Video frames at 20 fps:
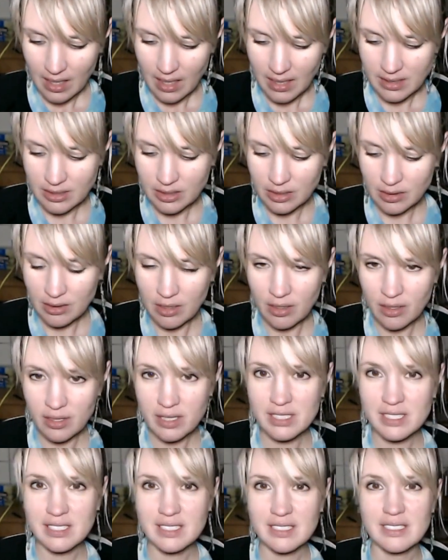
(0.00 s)
and you
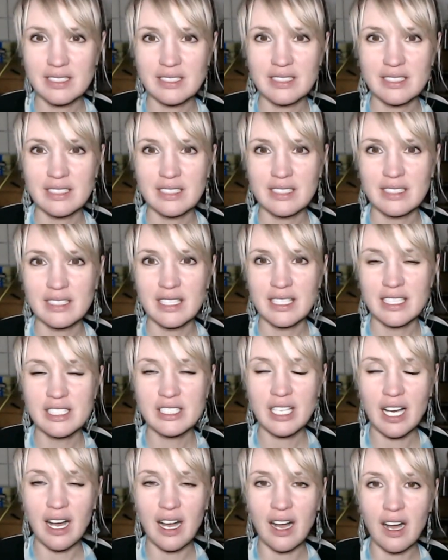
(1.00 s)
looked
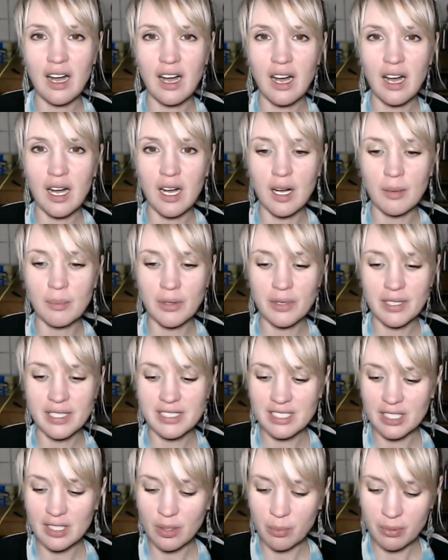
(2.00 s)
into our arm or
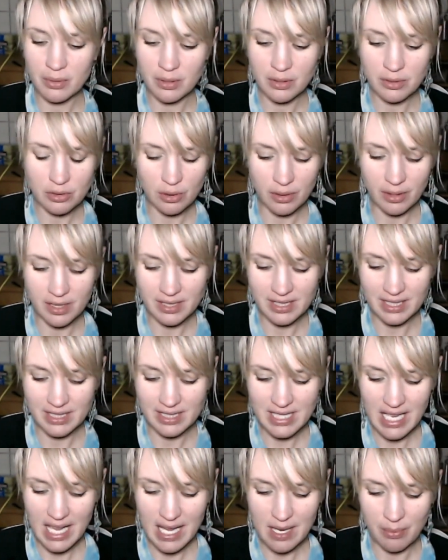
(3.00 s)
into the computer or into the
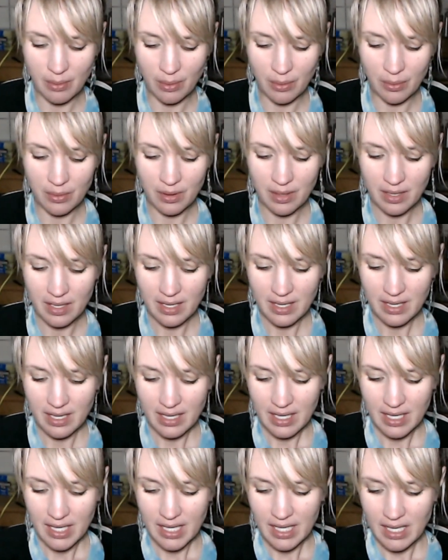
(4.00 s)
table,
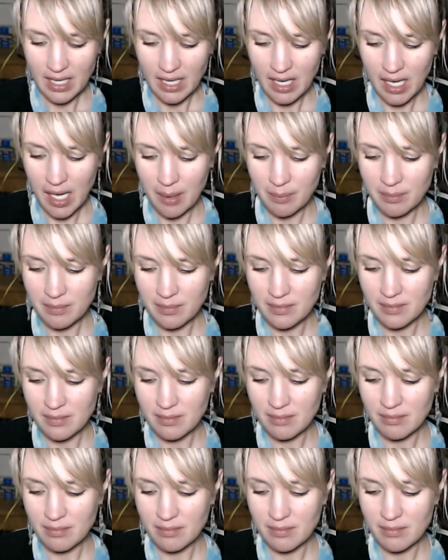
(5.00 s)

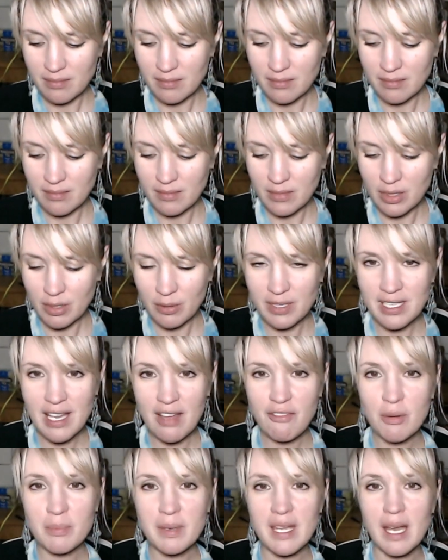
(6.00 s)
you would
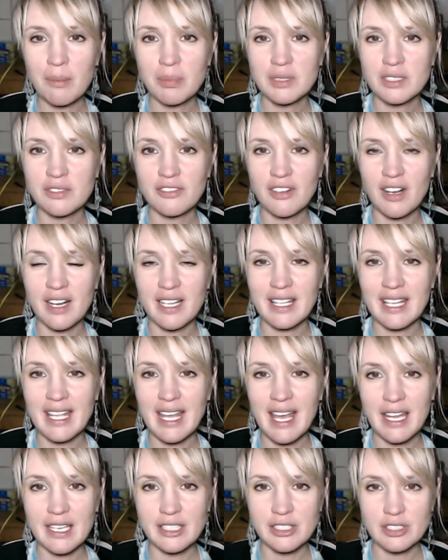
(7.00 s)
never be able to find the
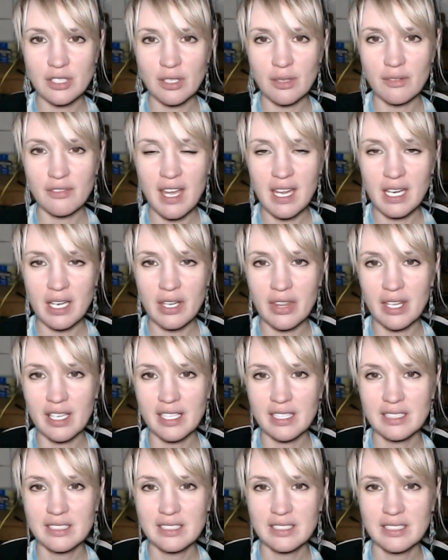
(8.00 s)
edge of
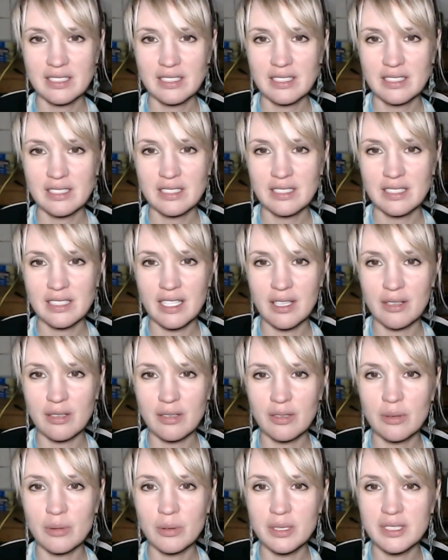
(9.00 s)
anything. They
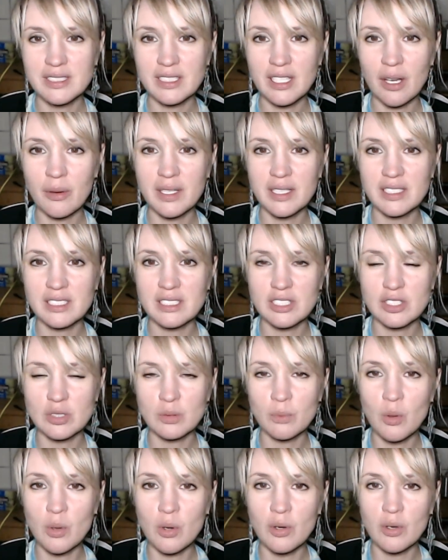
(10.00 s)
would always go into
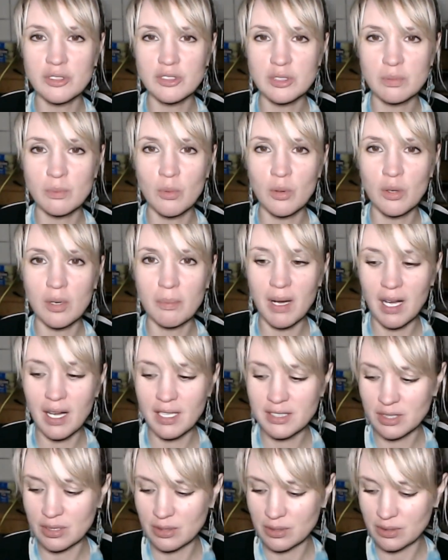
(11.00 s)
smaller and smaller
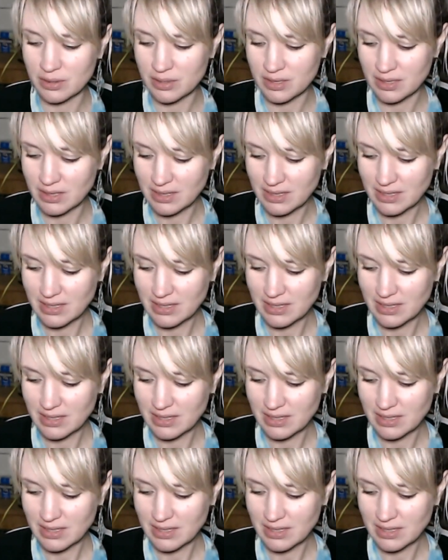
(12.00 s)
particles.